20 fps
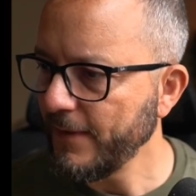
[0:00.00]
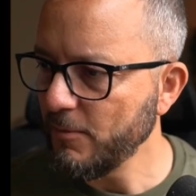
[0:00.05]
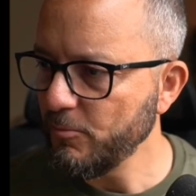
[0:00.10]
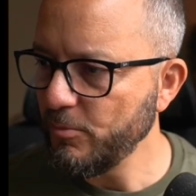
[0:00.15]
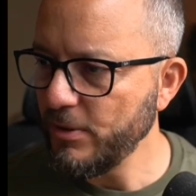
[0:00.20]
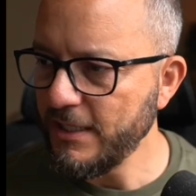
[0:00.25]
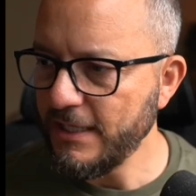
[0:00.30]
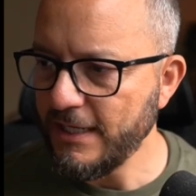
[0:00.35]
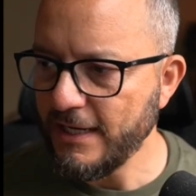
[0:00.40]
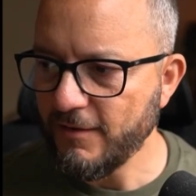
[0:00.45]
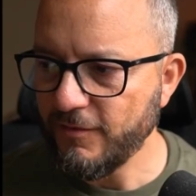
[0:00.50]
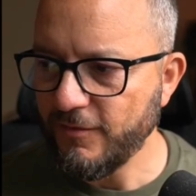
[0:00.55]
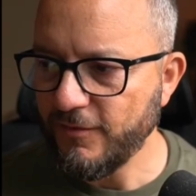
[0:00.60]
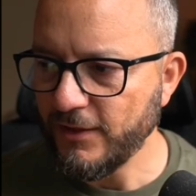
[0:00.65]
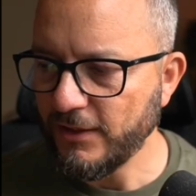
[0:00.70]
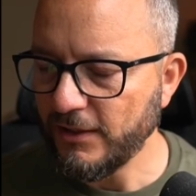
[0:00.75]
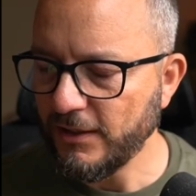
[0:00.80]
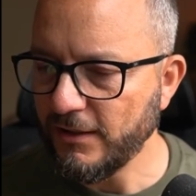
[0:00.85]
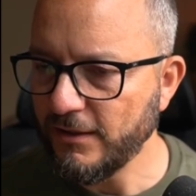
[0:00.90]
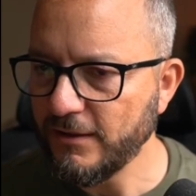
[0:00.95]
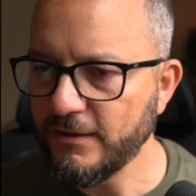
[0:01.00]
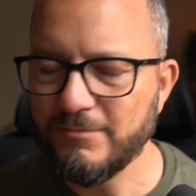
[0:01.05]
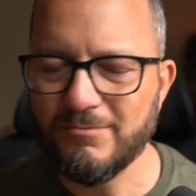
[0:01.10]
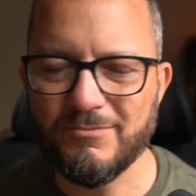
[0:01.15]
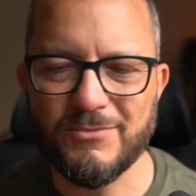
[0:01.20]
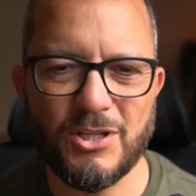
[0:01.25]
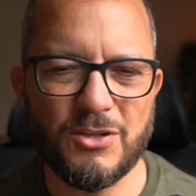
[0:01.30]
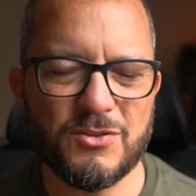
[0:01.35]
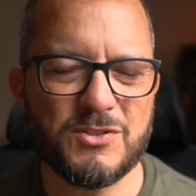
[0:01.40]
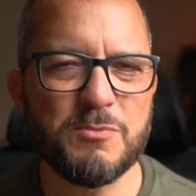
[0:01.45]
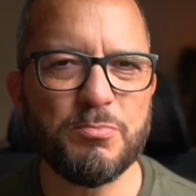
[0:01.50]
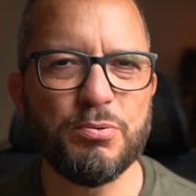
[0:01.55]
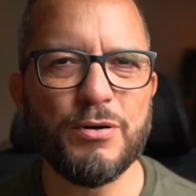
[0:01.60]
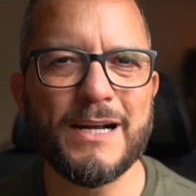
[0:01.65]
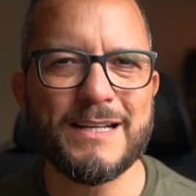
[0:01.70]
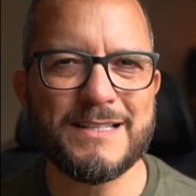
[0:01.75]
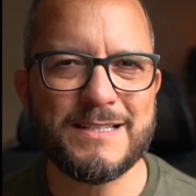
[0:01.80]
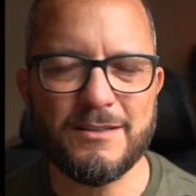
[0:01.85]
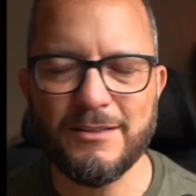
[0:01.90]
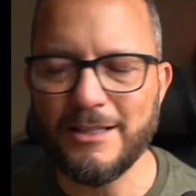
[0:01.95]
PDF filler, lots of
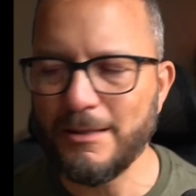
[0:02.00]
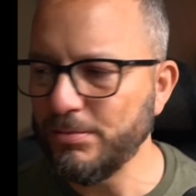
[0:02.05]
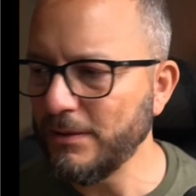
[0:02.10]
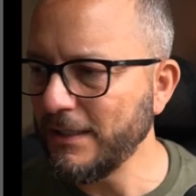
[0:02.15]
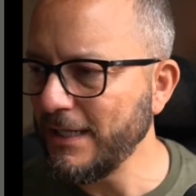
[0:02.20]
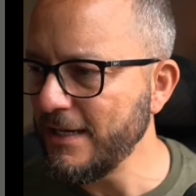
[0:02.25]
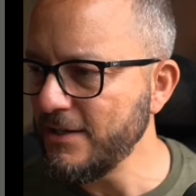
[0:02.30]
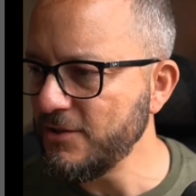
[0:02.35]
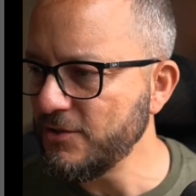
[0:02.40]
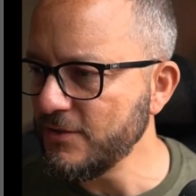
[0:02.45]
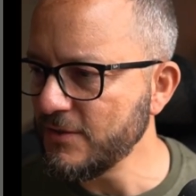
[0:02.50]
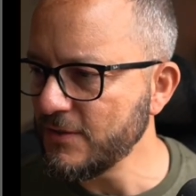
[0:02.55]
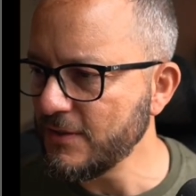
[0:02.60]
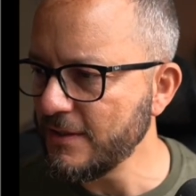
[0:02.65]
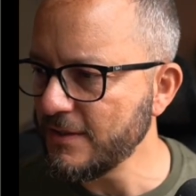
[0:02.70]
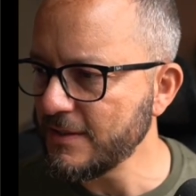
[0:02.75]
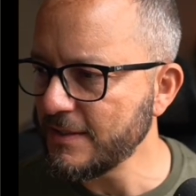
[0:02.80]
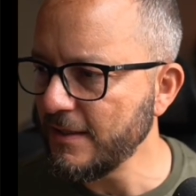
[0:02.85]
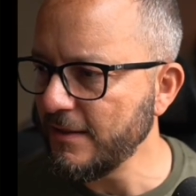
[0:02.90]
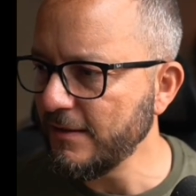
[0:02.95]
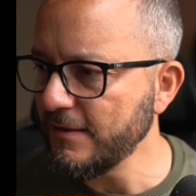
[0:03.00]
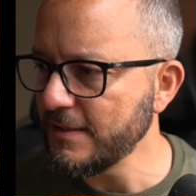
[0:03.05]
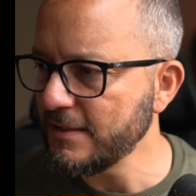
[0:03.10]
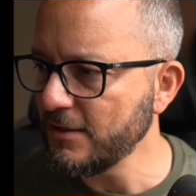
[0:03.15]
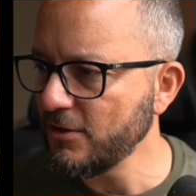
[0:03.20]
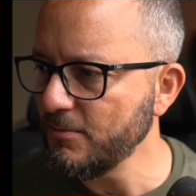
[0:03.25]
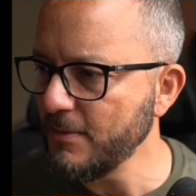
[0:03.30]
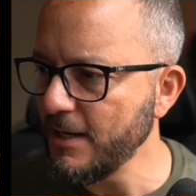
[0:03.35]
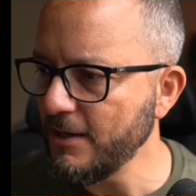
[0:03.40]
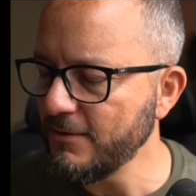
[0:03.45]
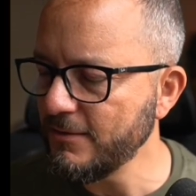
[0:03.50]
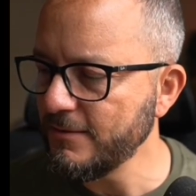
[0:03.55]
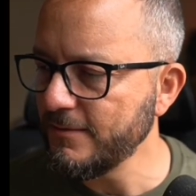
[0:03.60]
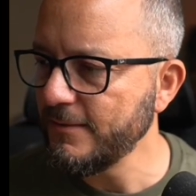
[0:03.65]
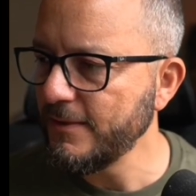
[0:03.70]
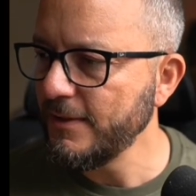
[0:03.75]
practical applications that are starting to come out.